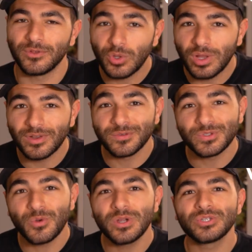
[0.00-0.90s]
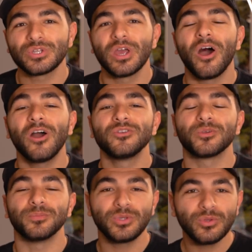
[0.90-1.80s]
you don't have enough storage on your
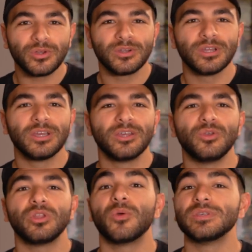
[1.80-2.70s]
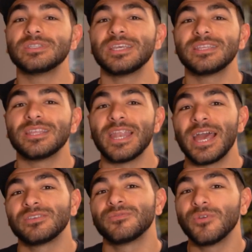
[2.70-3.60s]
computer, you can always sync the
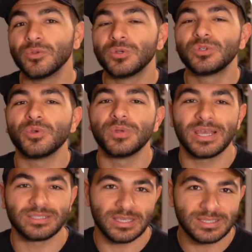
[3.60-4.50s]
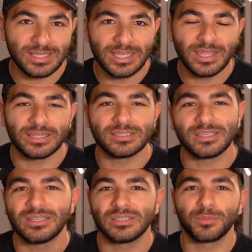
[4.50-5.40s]
NAS folder to an SSD like the
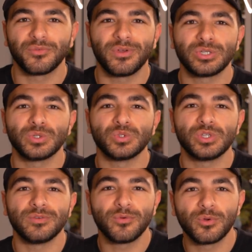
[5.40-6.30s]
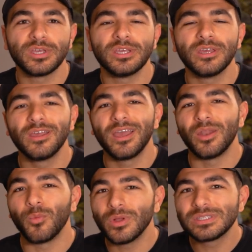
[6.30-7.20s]
SanDisk Professional G40.
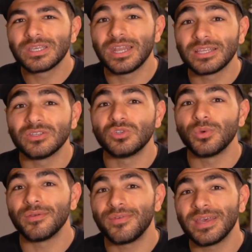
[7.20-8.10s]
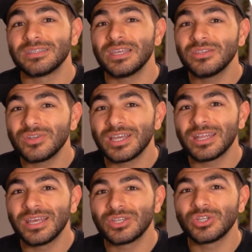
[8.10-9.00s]
And once connected to a fast internet
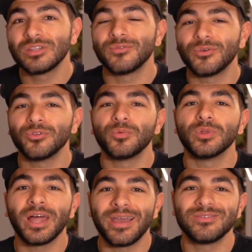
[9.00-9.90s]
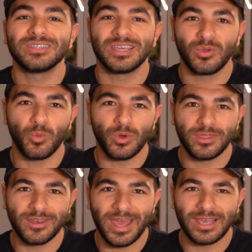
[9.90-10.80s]
connection, the folder will live sync with
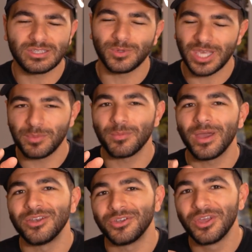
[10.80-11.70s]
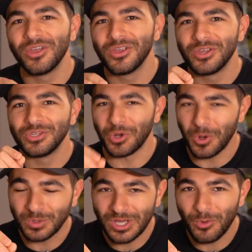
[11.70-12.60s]
the NAS. But keep in mind, Your
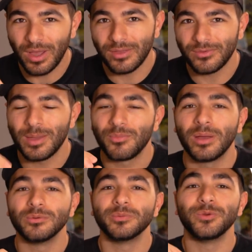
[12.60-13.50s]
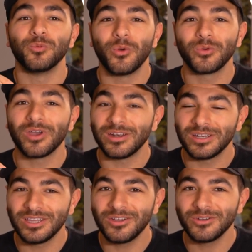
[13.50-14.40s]
hotel Wi-Fi probably won't cut
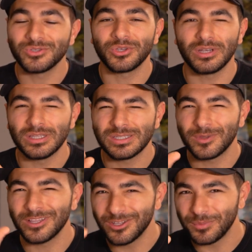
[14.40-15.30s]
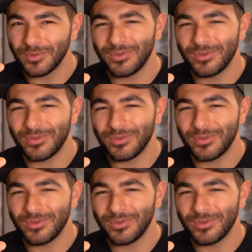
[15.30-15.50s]
it here, so you're gonna need something a little bit